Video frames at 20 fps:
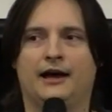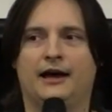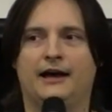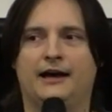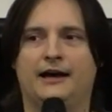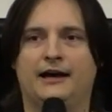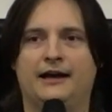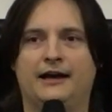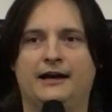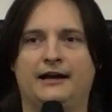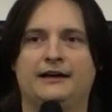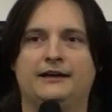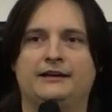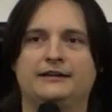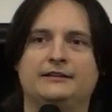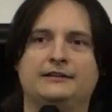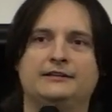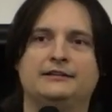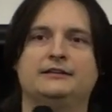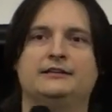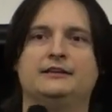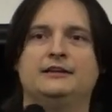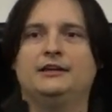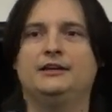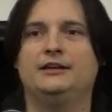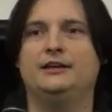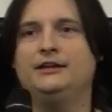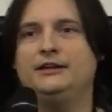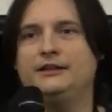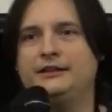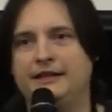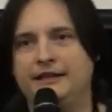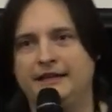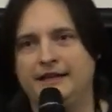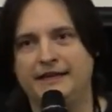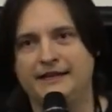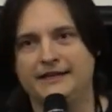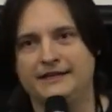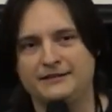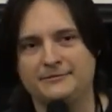uh,
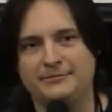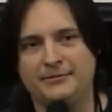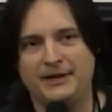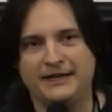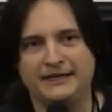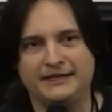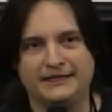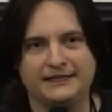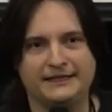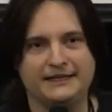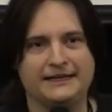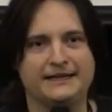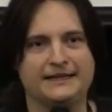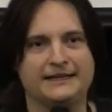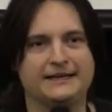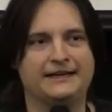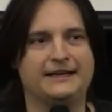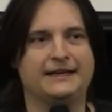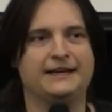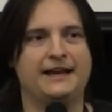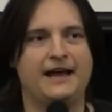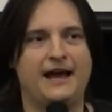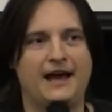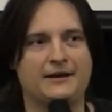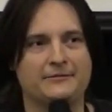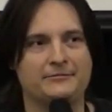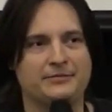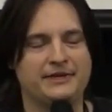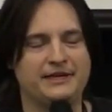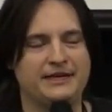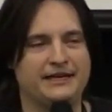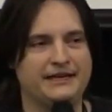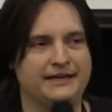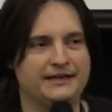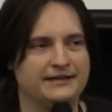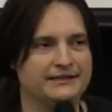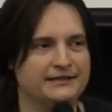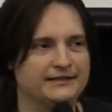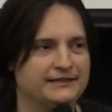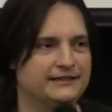thinking independently cannot
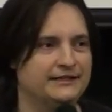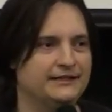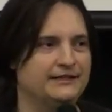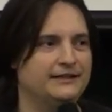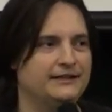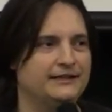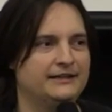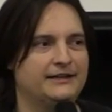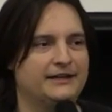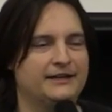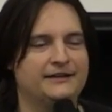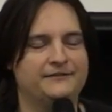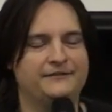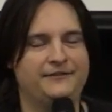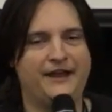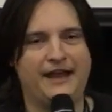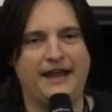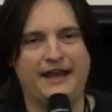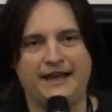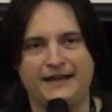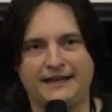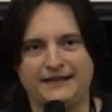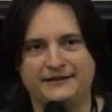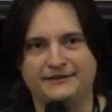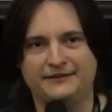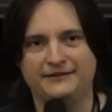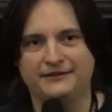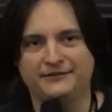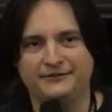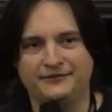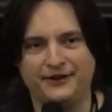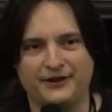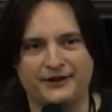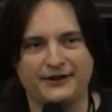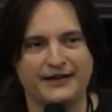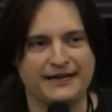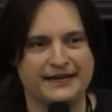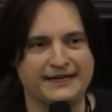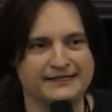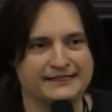be conveyed
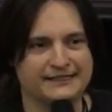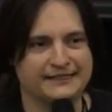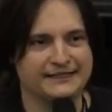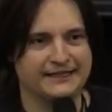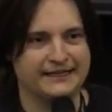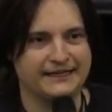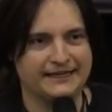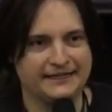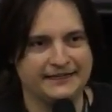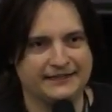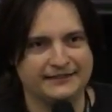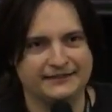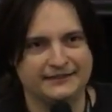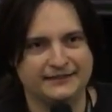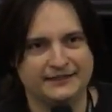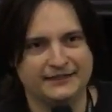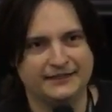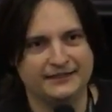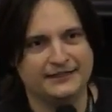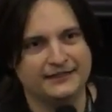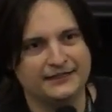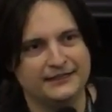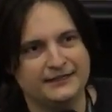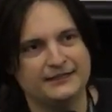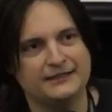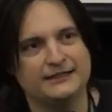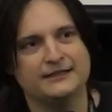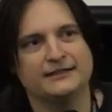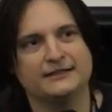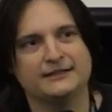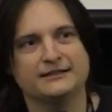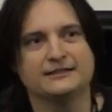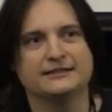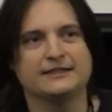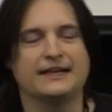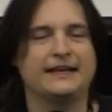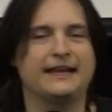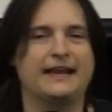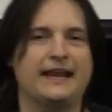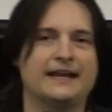very easily
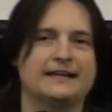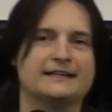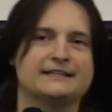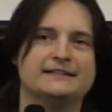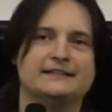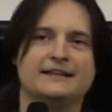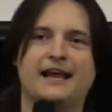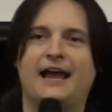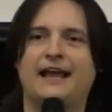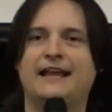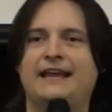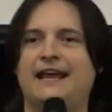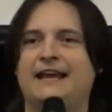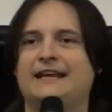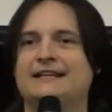because I can't I